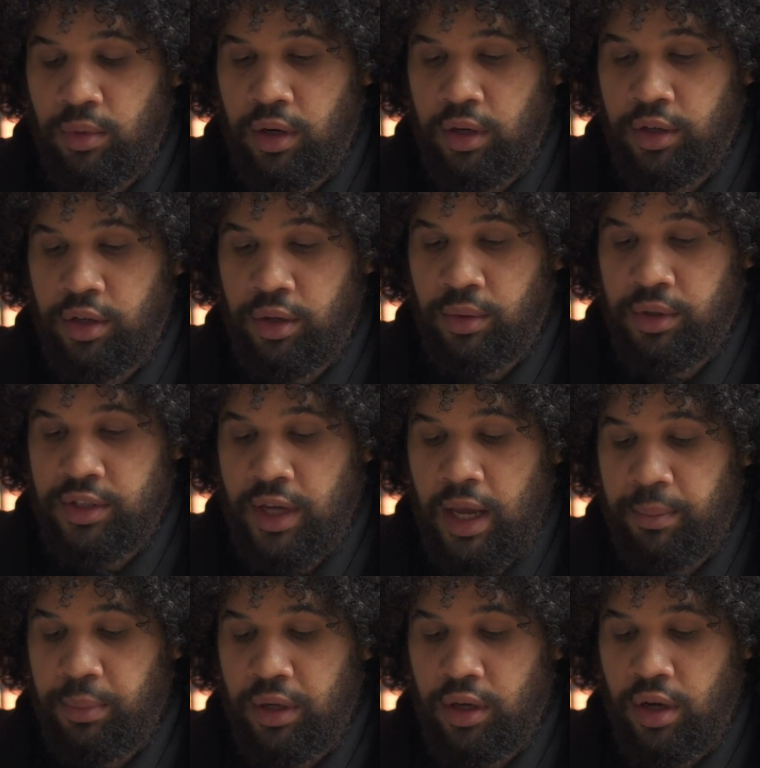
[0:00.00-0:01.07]
So what I'm gonna do is
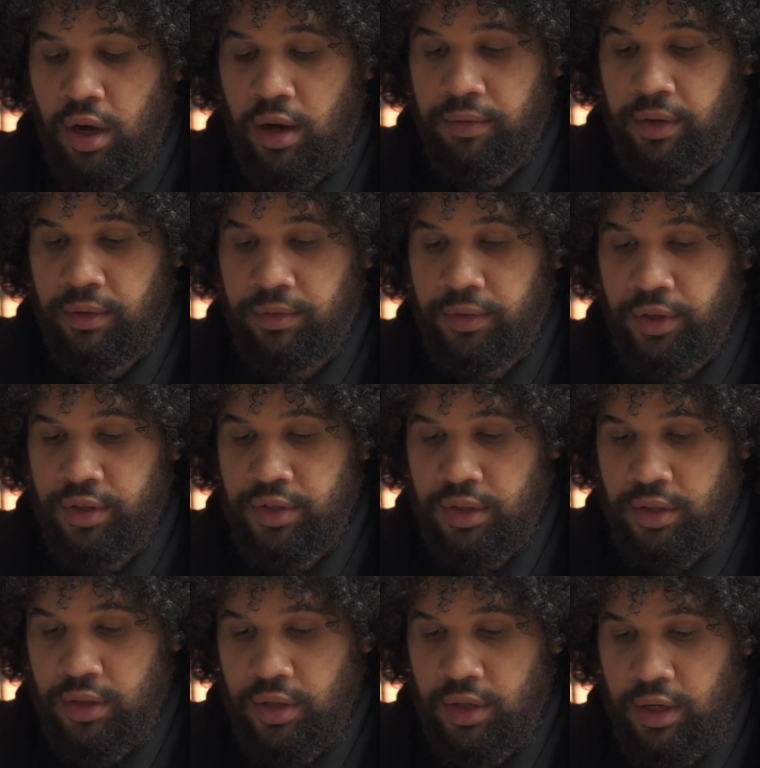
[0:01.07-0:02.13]
type in coffee first.